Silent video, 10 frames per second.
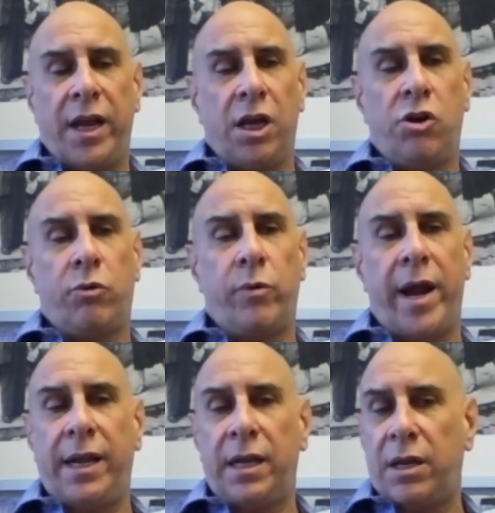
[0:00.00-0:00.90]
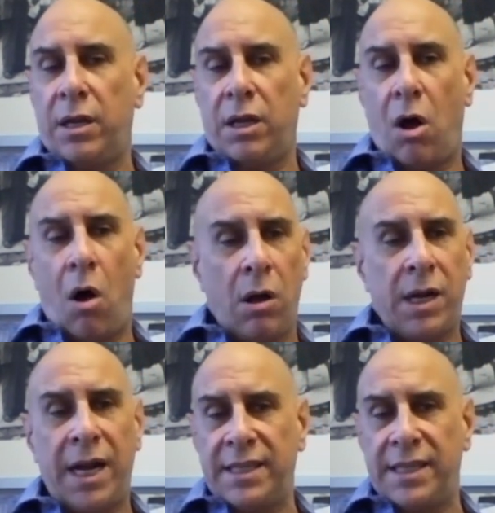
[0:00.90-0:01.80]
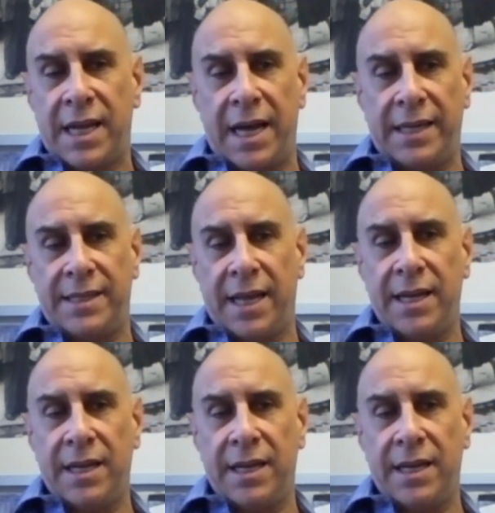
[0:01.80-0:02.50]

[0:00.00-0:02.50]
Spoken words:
could create all kinds of content,